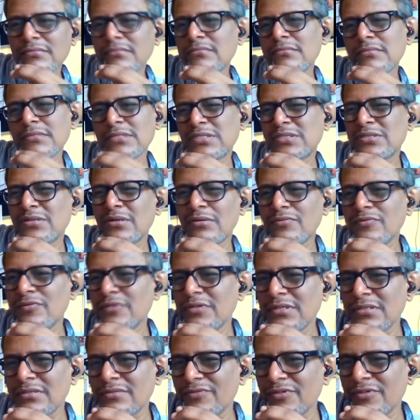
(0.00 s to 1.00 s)
it's not
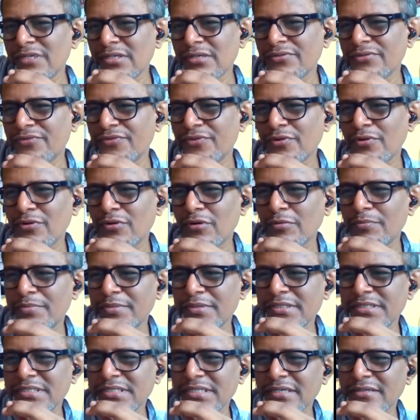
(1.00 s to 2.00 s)
worth working for
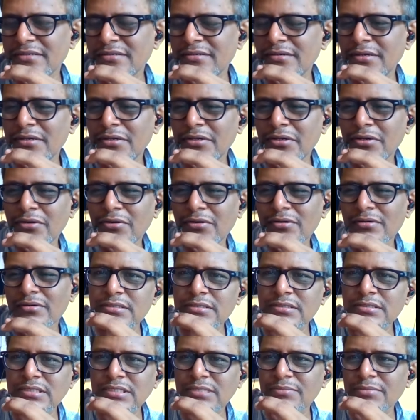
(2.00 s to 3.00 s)
corporate sector any longer.
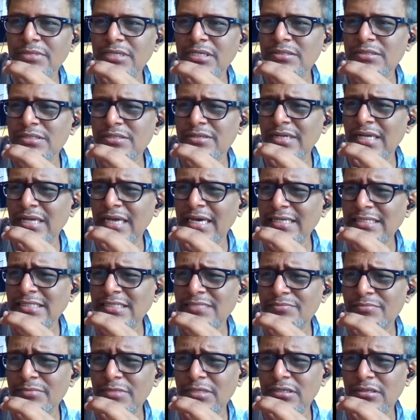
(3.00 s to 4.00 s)
Sometimes when I ask
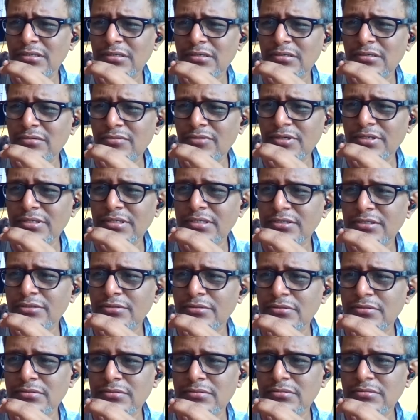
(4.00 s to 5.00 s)
me, you know, what did you
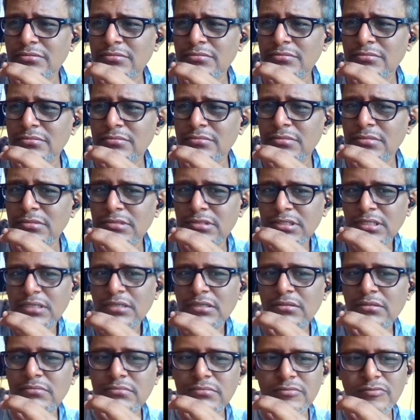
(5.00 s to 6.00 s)
do? tell
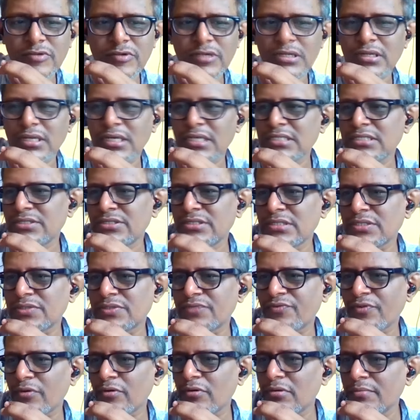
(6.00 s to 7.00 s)
them, well, I just
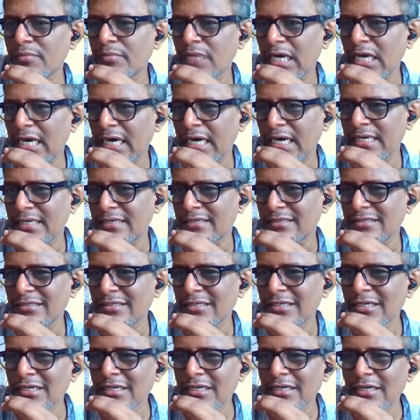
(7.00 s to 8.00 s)
followed my heart.
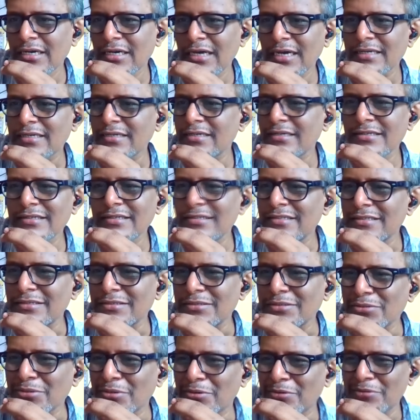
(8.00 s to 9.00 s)
I really didn't
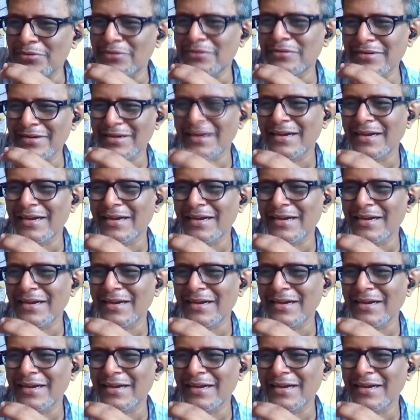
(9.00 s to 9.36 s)
know.